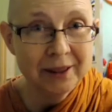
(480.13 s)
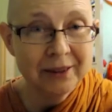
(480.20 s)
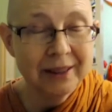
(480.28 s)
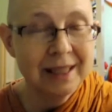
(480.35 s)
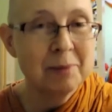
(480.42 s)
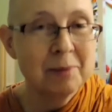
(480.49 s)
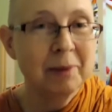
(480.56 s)

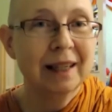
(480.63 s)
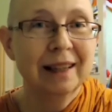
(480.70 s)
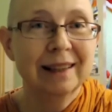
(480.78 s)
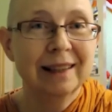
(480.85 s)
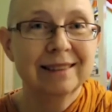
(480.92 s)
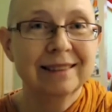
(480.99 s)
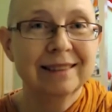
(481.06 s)

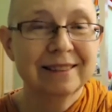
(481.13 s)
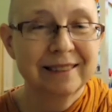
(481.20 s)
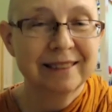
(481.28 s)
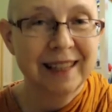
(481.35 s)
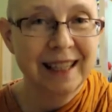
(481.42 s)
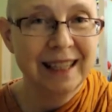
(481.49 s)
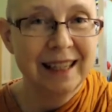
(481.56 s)
transplant,
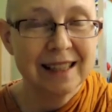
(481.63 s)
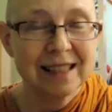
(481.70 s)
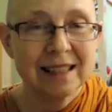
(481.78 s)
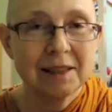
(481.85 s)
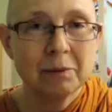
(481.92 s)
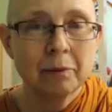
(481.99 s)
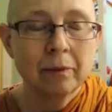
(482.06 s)

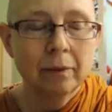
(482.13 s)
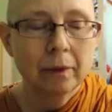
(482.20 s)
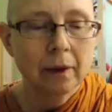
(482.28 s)
radiation.